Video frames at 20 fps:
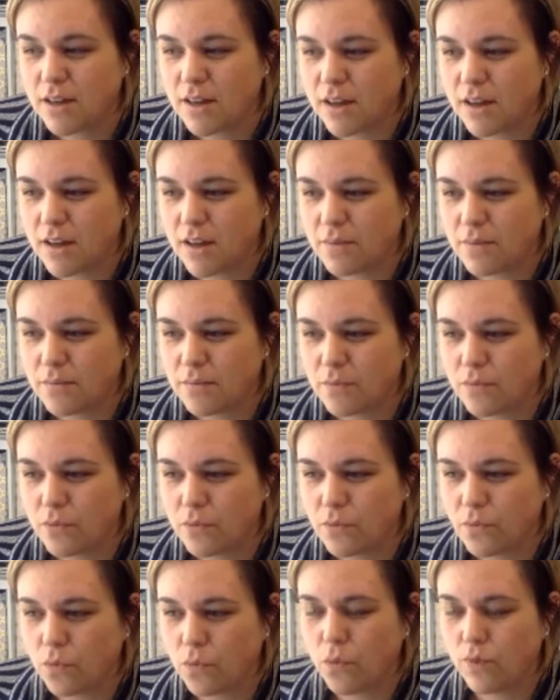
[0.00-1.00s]
um,
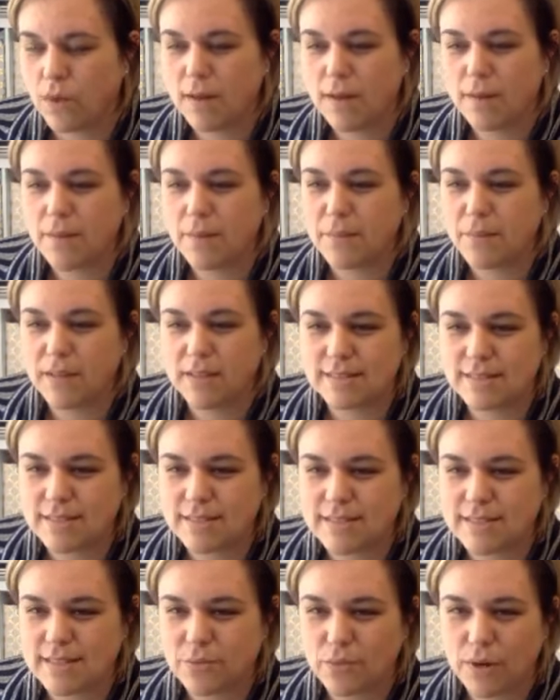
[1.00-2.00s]
what it
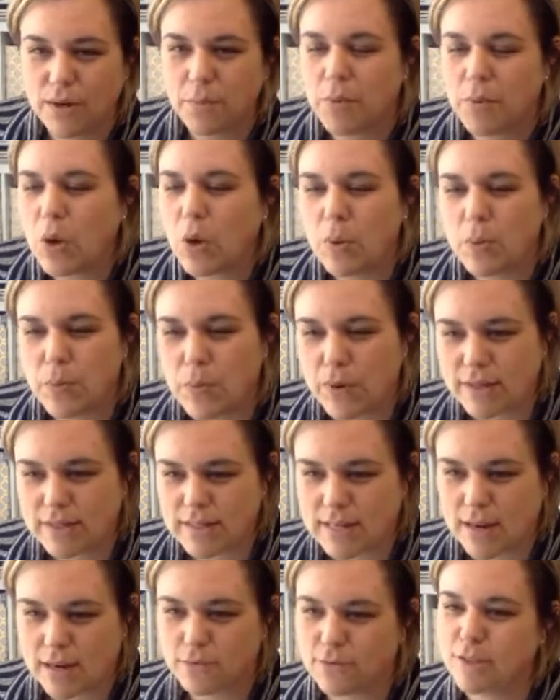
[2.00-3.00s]
means, to, what a po' boy
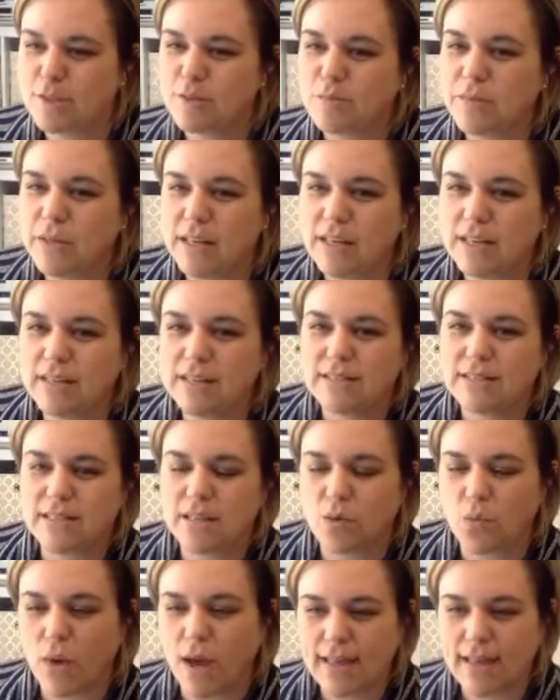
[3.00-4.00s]
sandwich means,
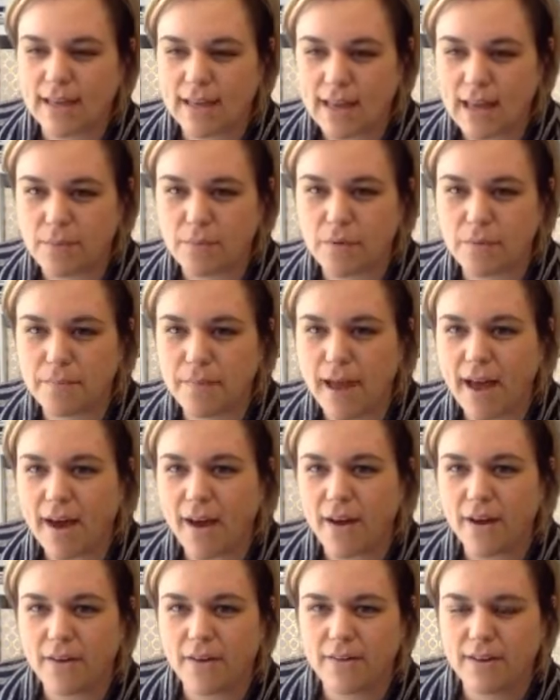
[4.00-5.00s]
and why they came
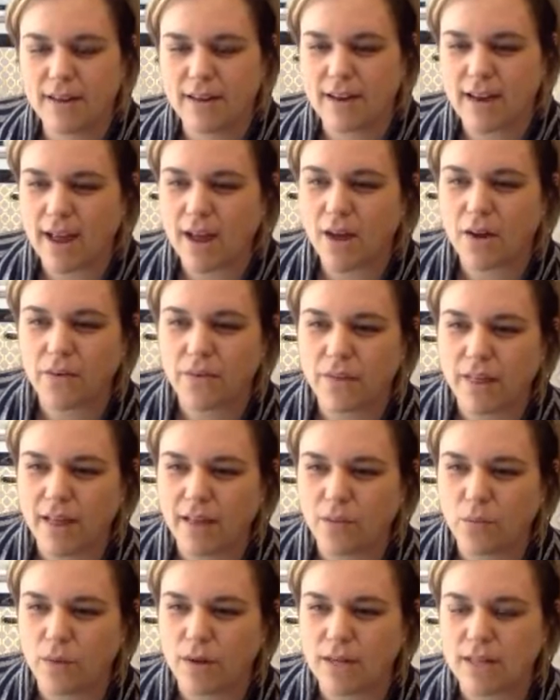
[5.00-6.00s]
about, and how
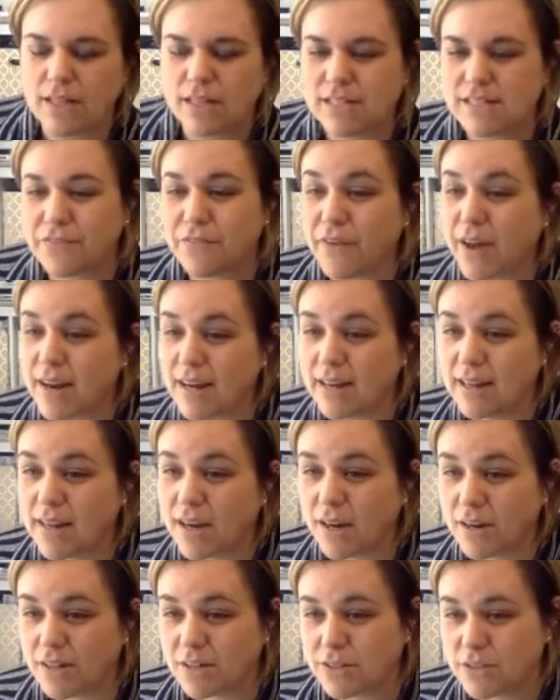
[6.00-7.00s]
like one of the defining
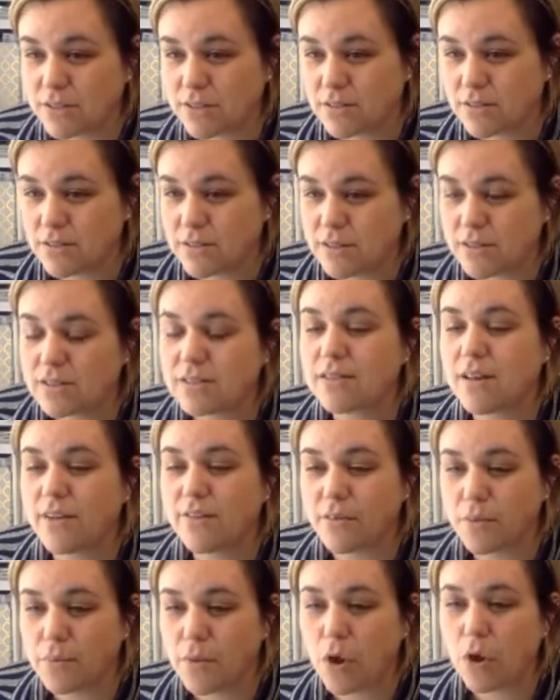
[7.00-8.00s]
characteristics
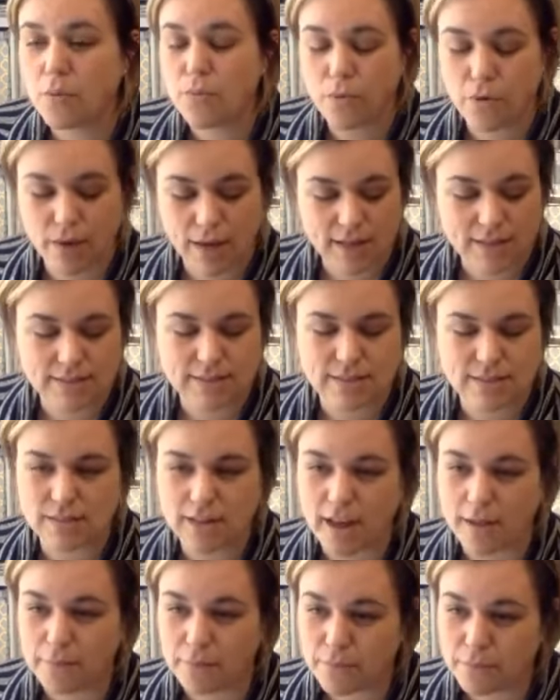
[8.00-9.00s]
of a po' boy is the
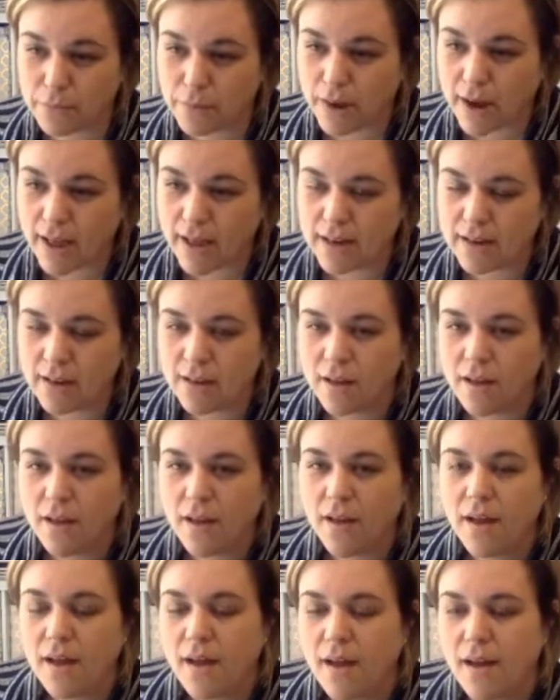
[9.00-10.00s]
type of bread.
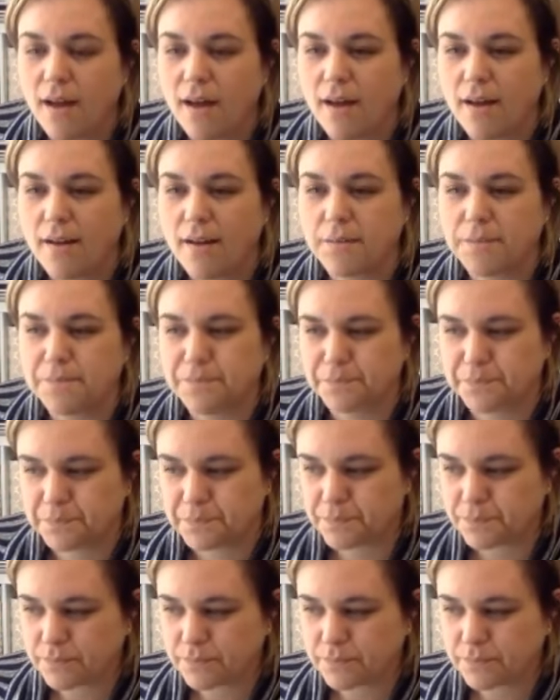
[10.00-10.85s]
Um,